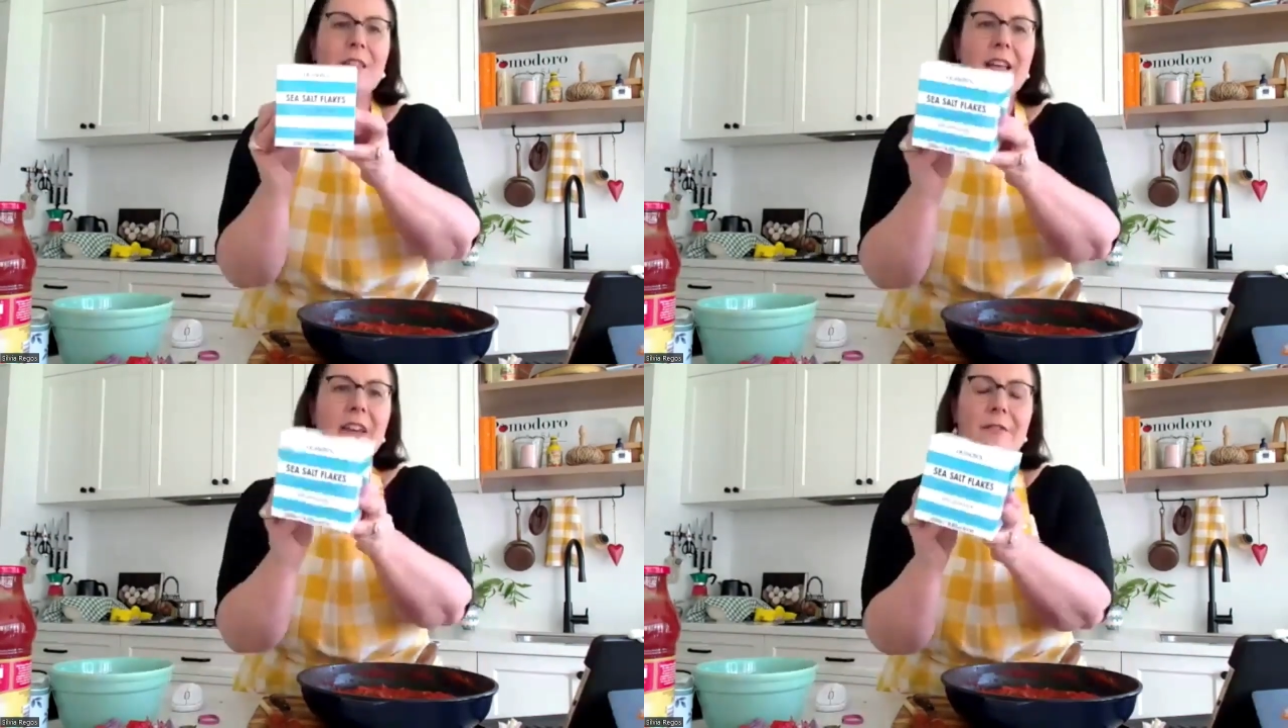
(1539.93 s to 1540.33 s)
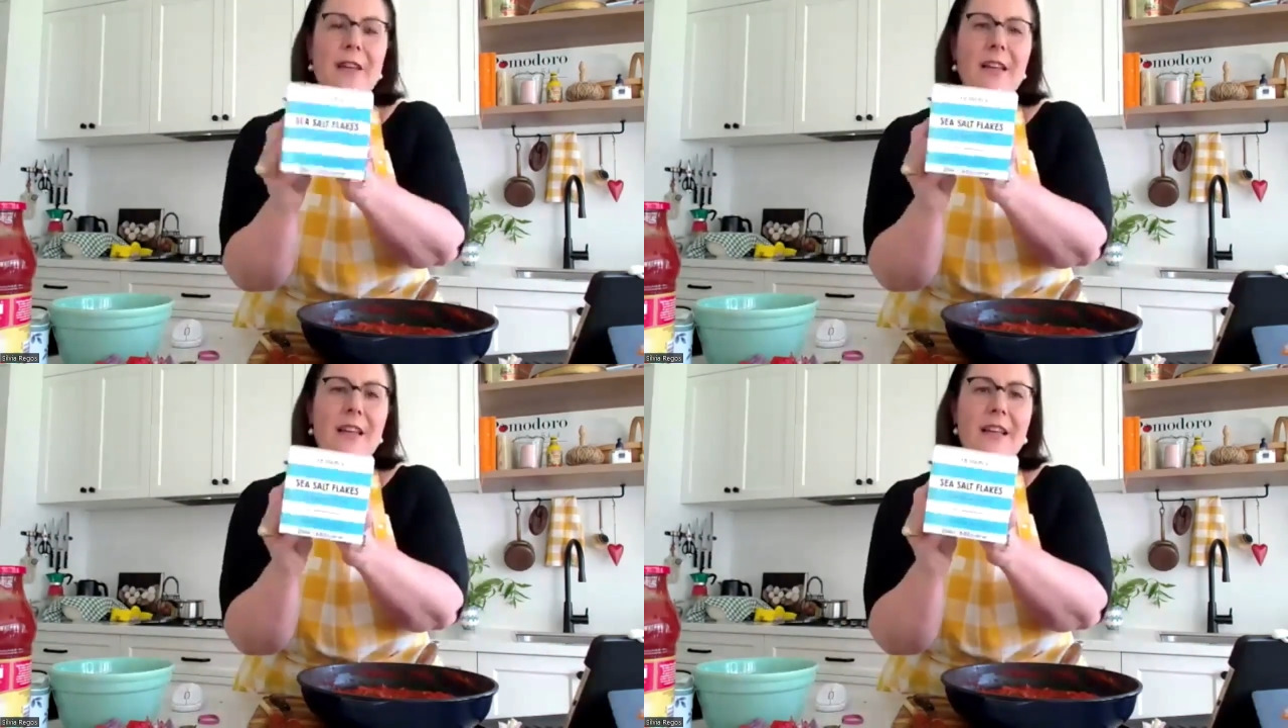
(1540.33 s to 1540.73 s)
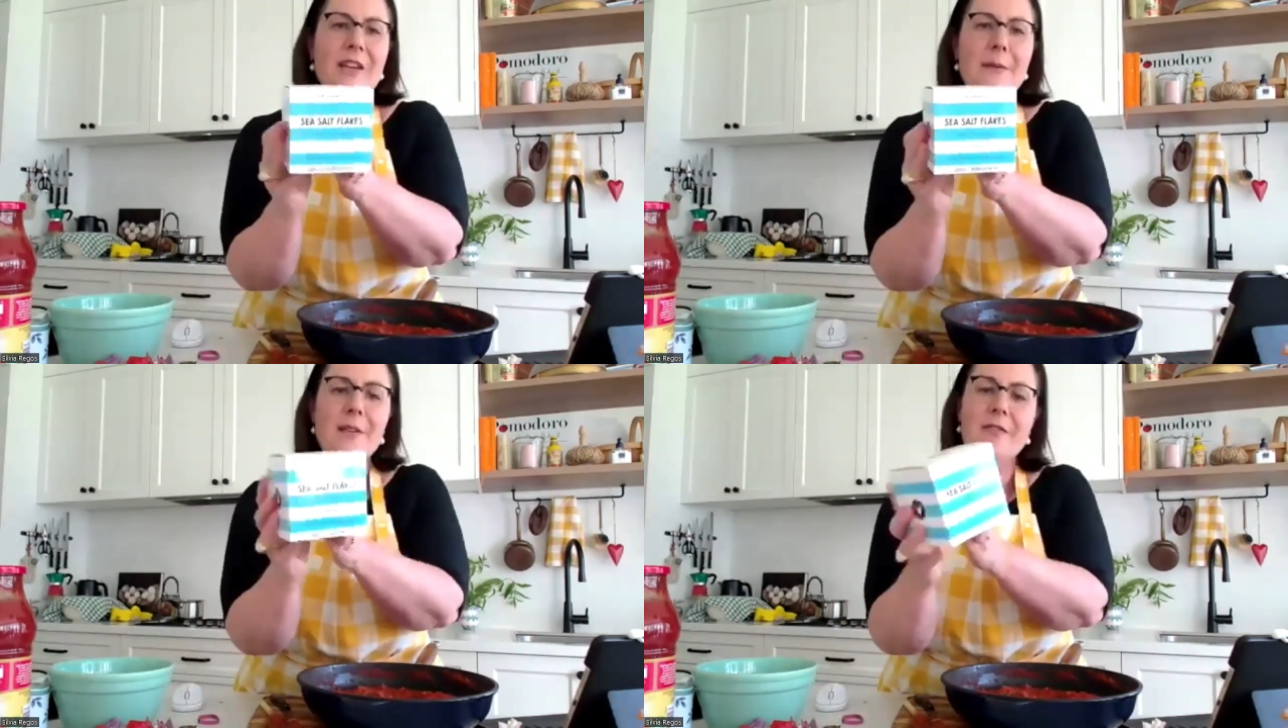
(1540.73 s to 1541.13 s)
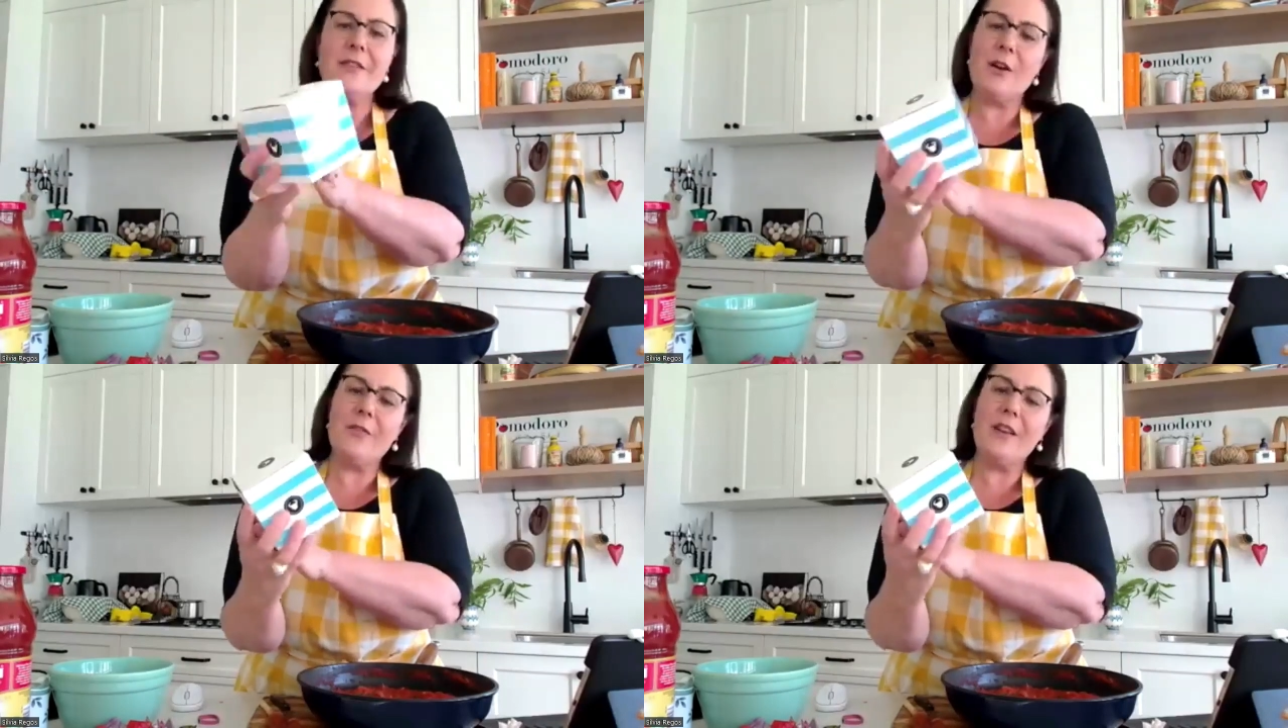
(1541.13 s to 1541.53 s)
In terms of the
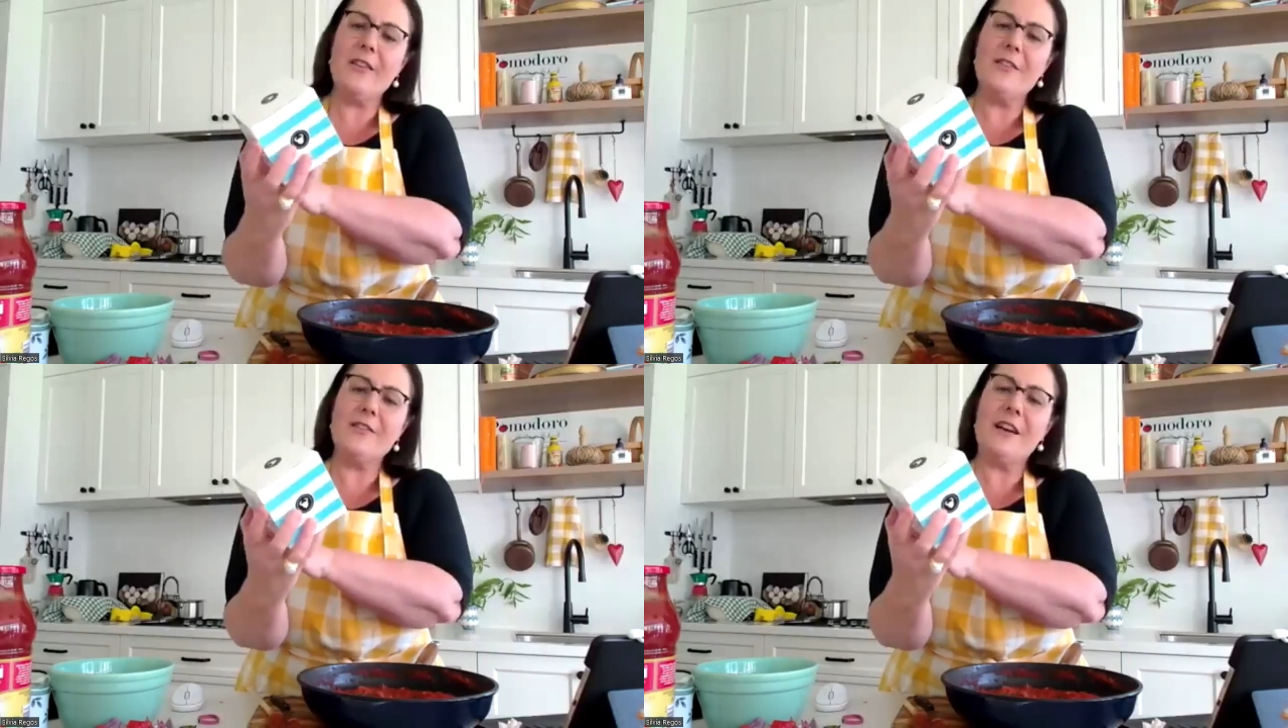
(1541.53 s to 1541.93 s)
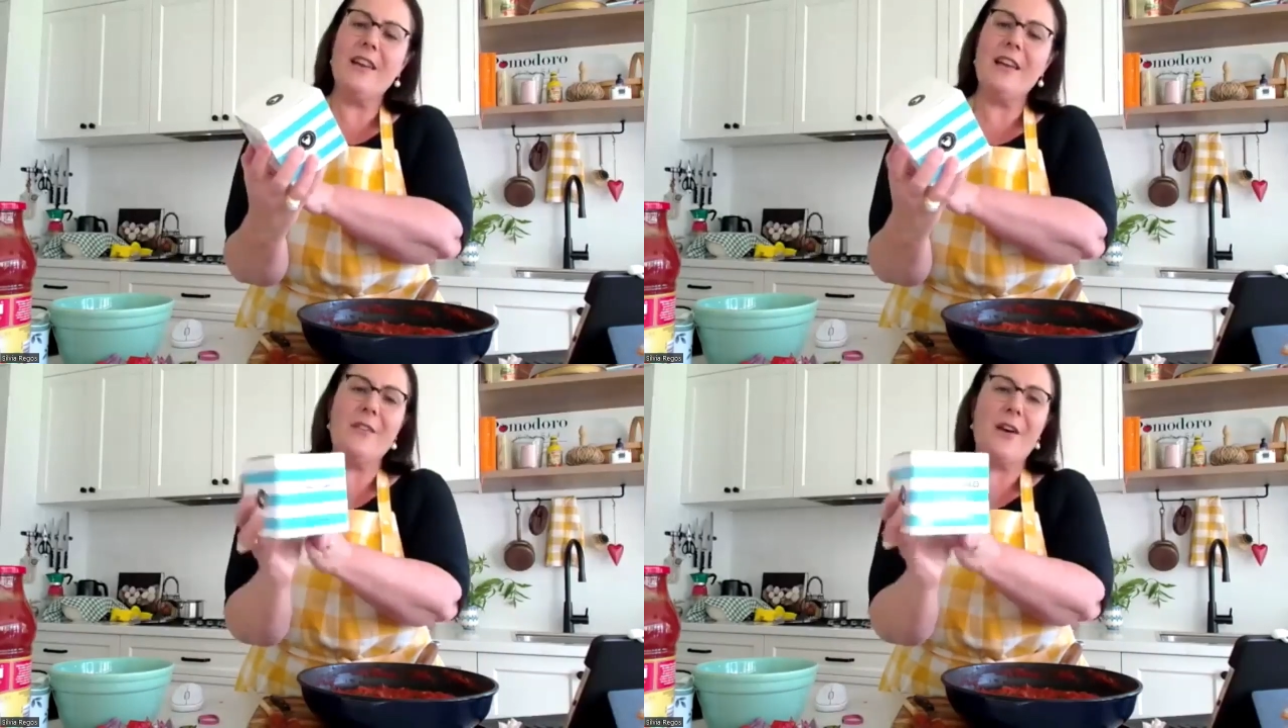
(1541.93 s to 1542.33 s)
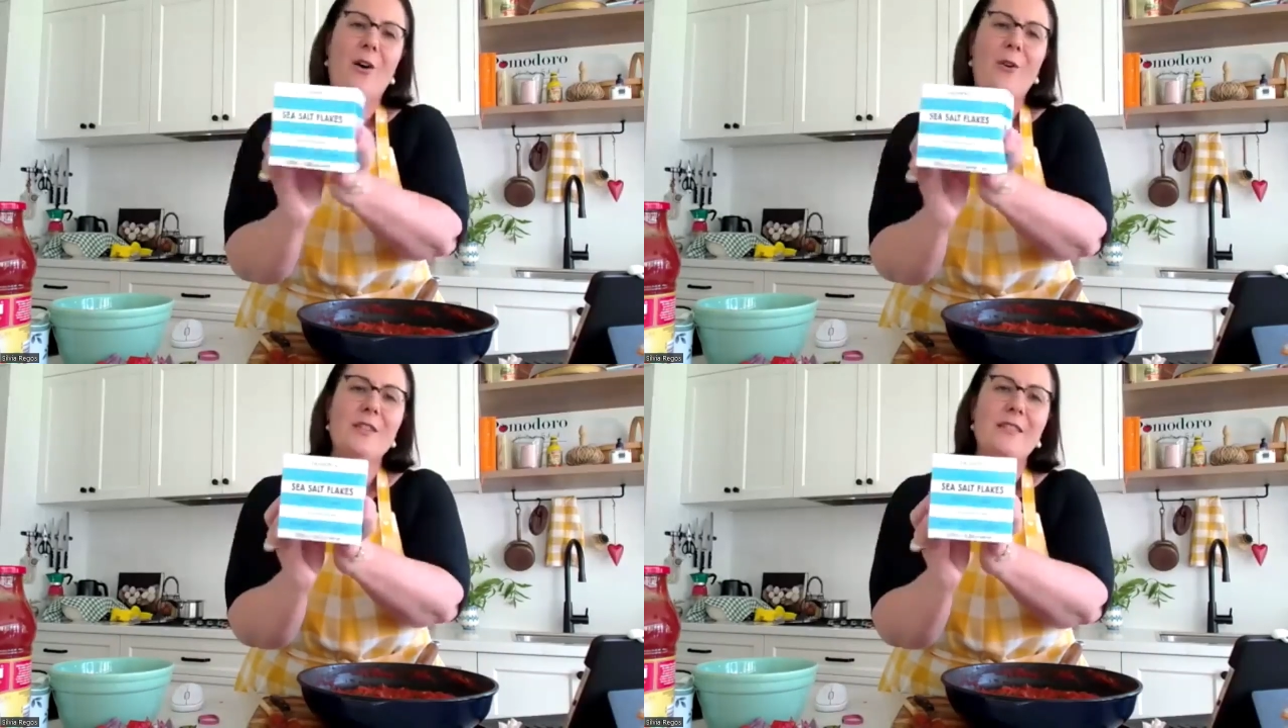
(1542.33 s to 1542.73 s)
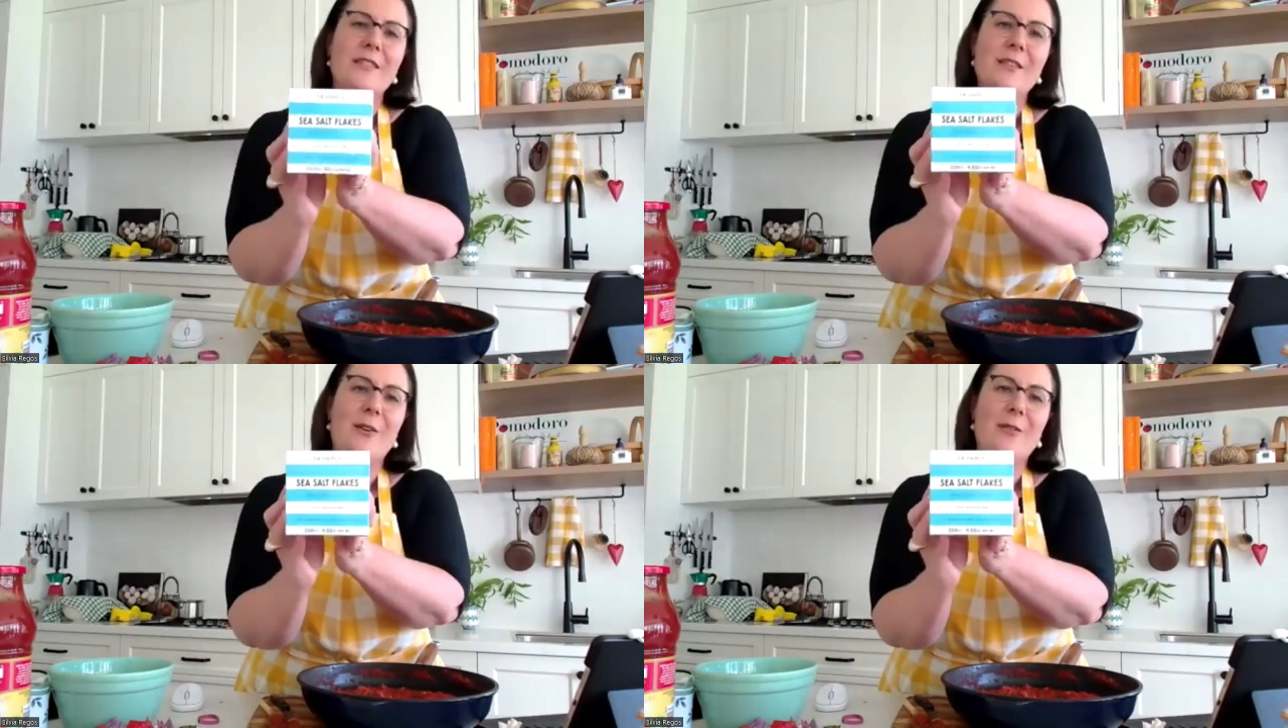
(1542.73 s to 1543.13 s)
salt that I use, I love the Olsen
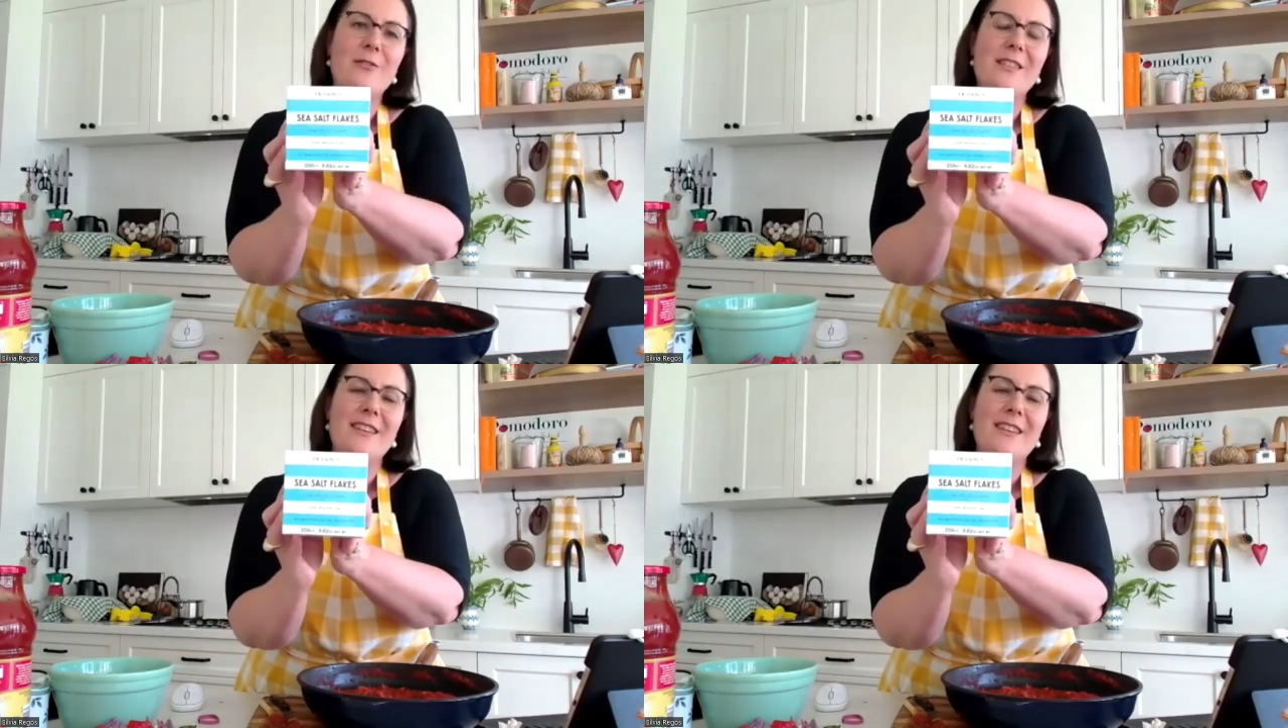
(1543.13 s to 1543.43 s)
salt.